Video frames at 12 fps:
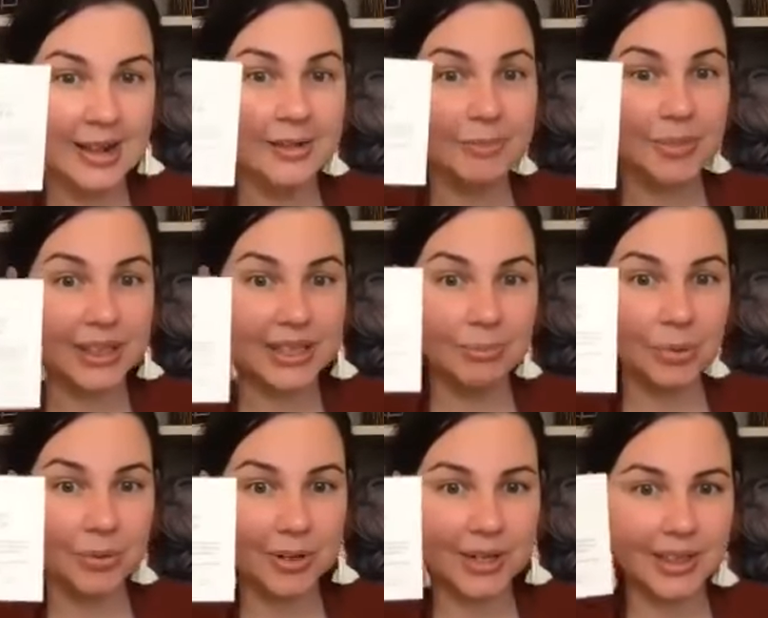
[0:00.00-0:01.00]
But the
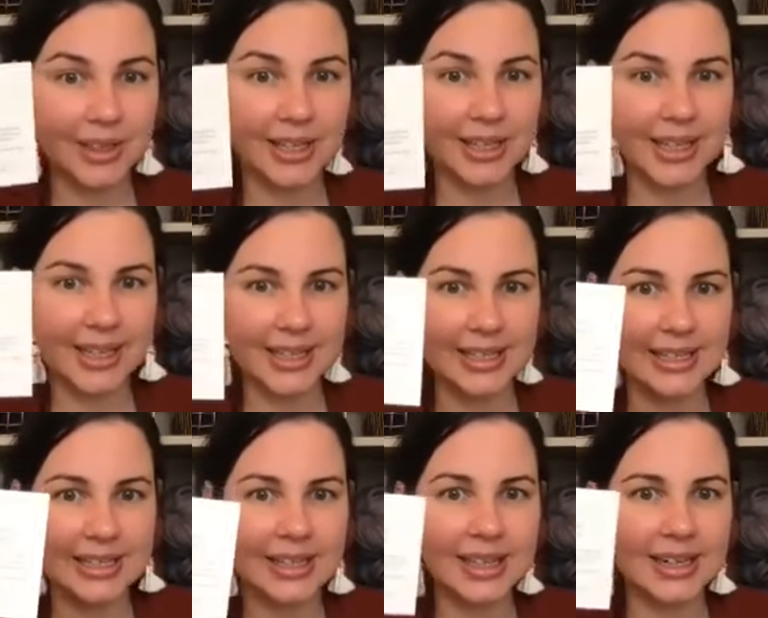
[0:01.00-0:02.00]
important thing is
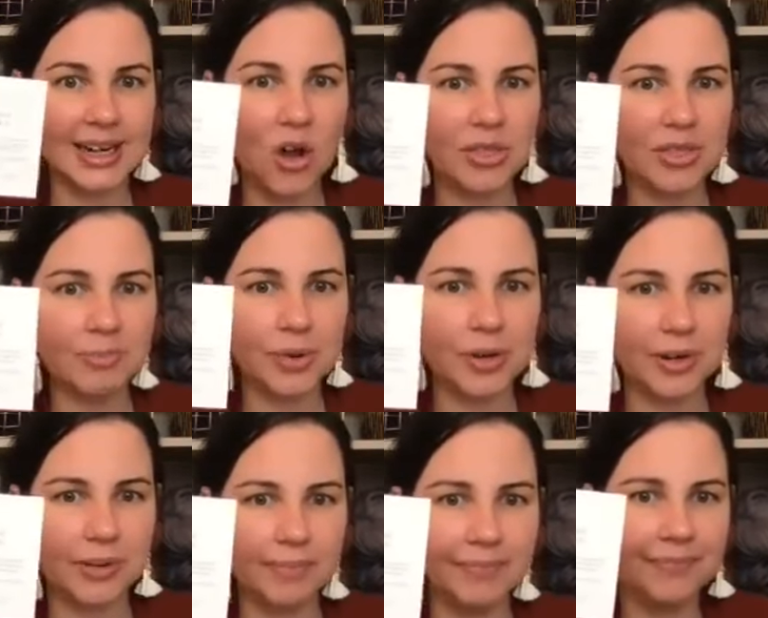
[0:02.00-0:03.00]
that on the
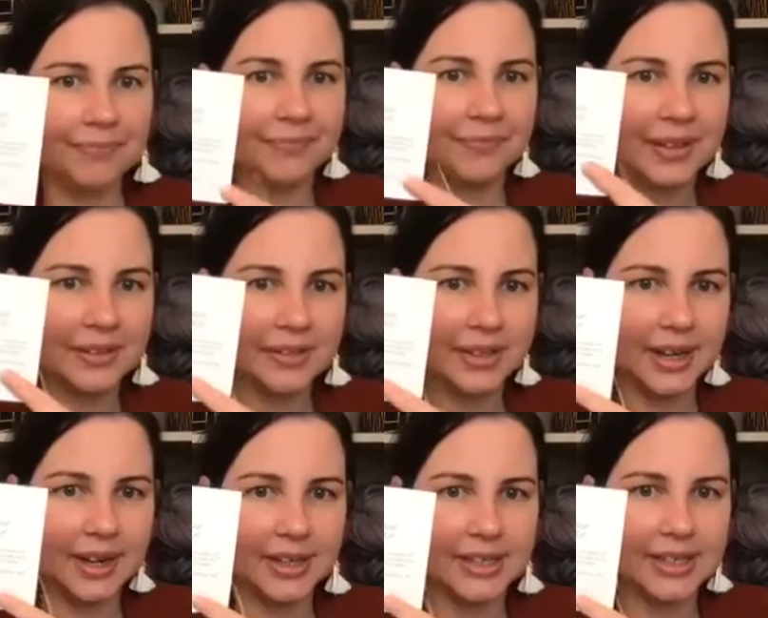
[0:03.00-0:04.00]
bottom, see how
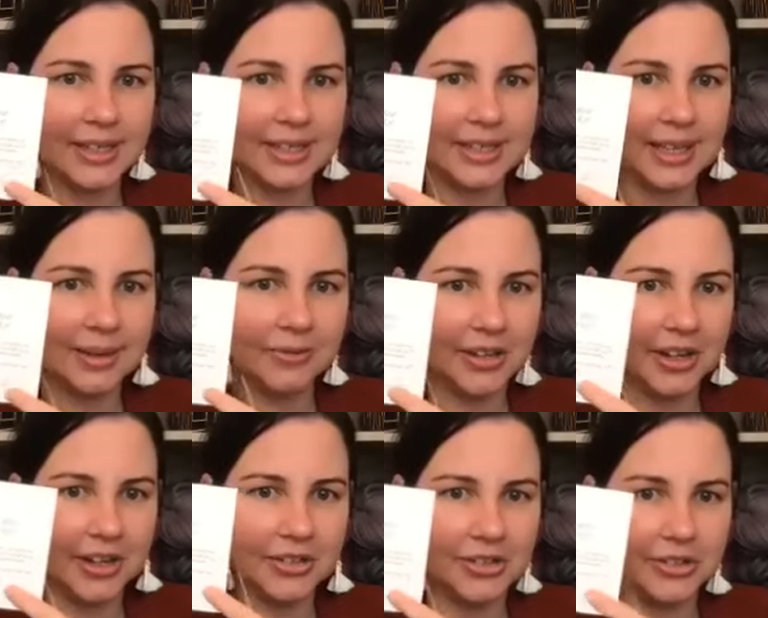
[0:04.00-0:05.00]
it says video
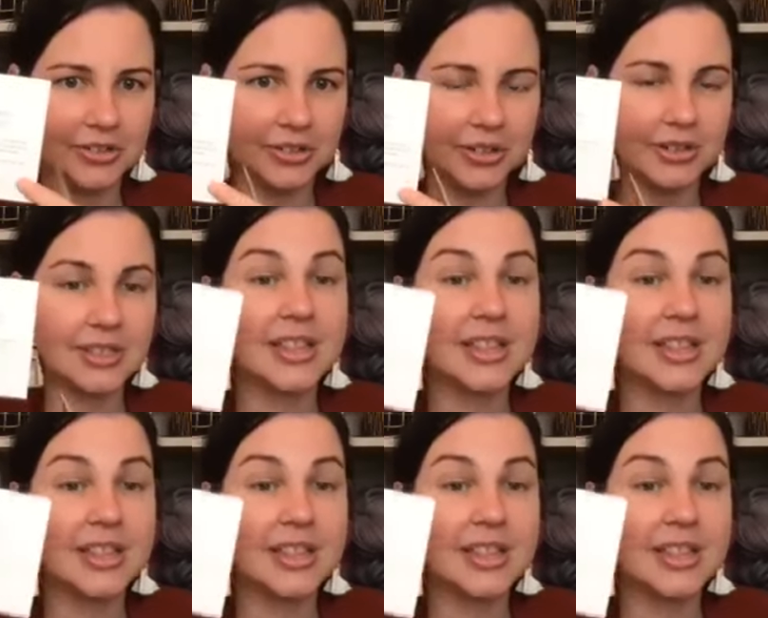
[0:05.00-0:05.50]
tutorials?